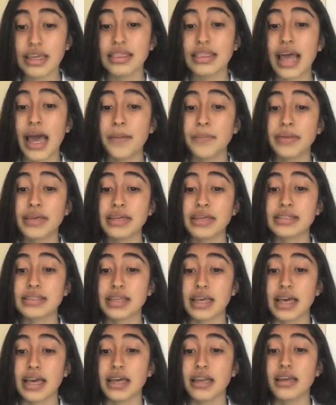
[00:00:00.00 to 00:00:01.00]
That being
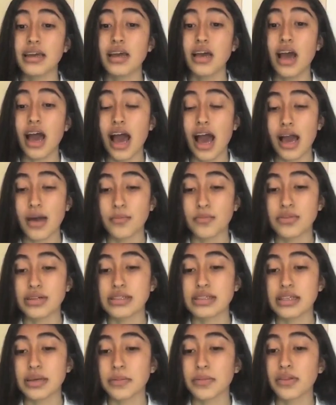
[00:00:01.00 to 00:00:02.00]
said, I'm
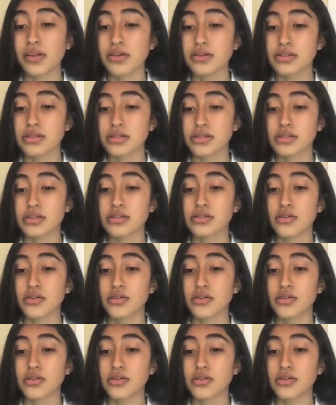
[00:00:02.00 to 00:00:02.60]
one step closer